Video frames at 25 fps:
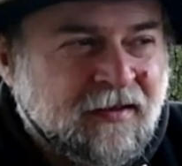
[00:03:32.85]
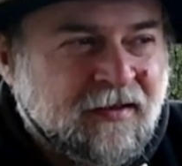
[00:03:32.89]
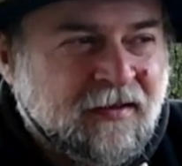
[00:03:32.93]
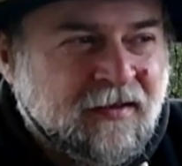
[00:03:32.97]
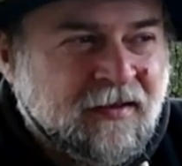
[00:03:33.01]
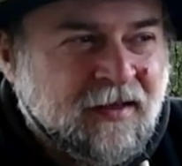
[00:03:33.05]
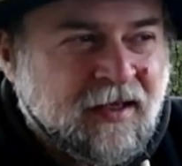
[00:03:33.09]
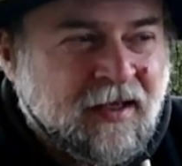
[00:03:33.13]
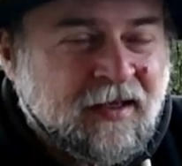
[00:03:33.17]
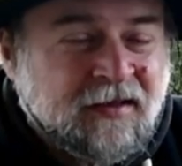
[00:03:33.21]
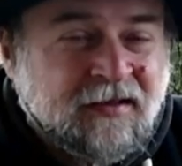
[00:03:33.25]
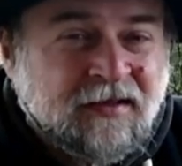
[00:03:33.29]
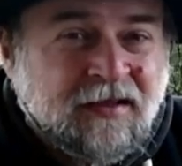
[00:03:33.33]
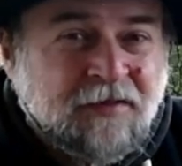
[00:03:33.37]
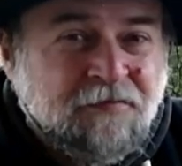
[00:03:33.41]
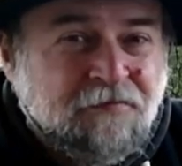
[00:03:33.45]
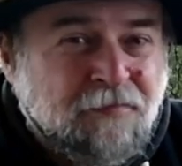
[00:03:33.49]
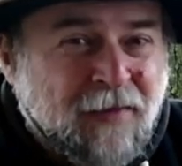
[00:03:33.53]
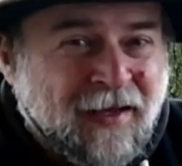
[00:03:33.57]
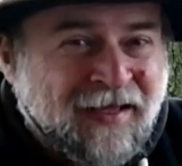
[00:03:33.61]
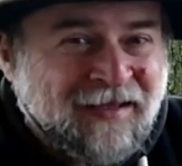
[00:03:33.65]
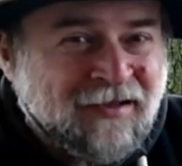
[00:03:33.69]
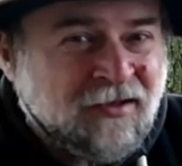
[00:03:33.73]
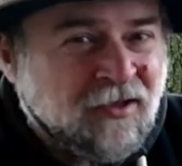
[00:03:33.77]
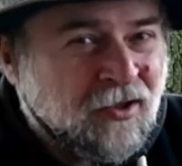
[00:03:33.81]
they
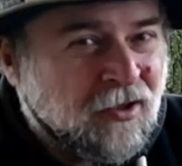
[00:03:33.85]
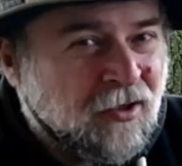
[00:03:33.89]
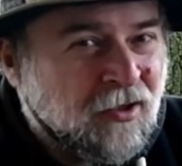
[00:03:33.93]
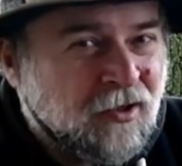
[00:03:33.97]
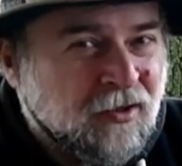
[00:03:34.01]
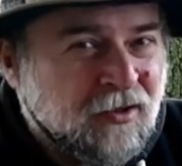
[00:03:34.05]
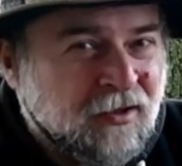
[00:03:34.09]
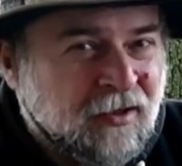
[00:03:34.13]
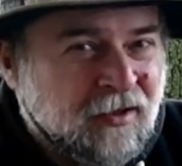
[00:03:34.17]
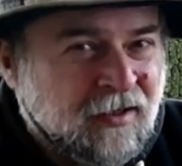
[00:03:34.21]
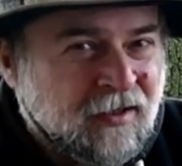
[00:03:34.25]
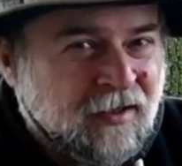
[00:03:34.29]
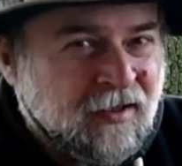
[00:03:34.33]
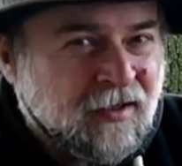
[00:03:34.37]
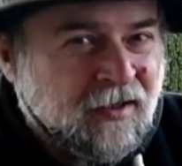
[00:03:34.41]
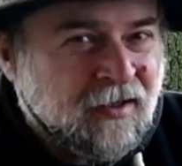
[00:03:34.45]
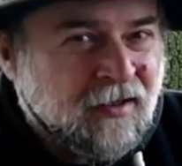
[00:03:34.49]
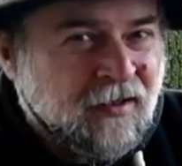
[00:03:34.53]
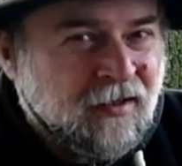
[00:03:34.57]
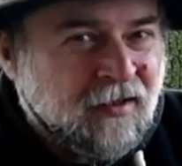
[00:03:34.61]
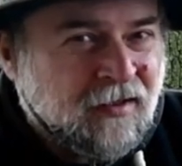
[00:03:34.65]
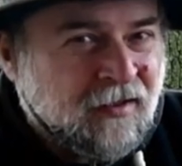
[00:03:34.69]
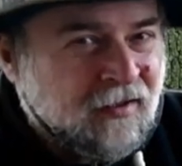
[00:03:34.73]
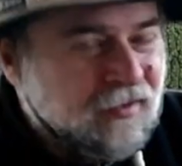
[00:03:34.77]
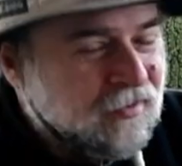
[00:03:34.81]
depend on
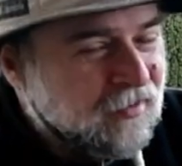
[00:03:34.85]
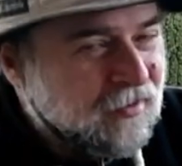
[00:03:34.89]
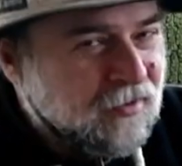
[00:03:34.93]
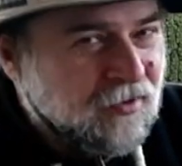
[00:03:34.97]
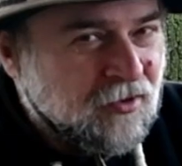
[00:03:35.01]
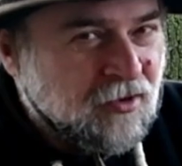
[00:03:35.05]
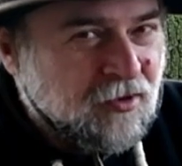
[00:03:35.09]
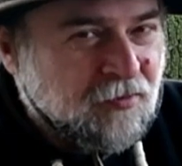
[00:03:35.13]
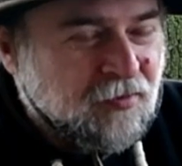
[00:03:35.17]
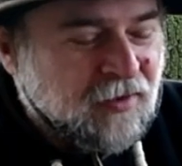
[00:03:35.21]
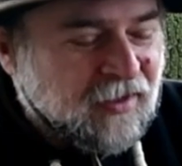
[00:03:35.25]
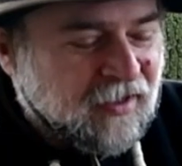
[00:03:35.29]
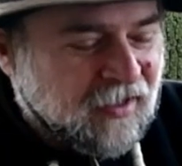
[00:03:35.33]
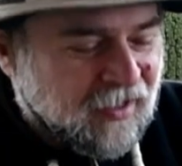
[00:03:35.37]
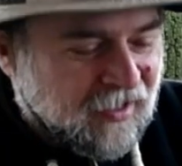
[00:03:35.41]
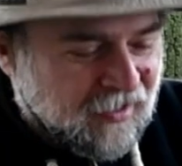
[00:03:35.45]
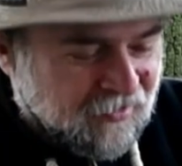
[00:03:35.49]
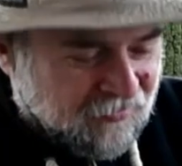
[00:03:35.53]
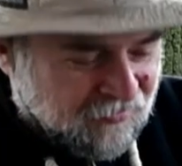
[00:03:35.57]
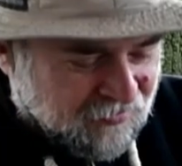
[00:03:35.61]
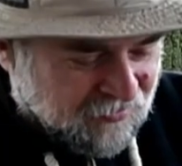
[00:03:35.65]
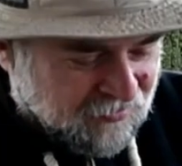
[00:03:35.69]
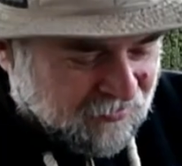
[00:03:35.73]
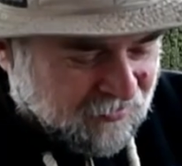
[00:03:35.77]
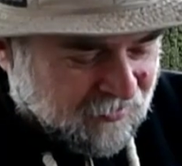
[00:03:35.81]
in an urban
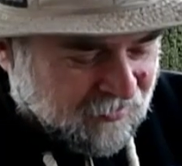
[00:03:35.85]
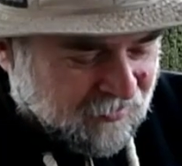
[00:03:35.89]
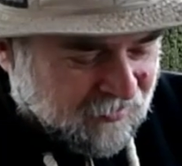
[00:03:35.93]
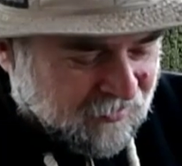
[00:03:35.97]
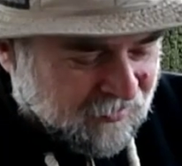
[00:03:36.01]
life.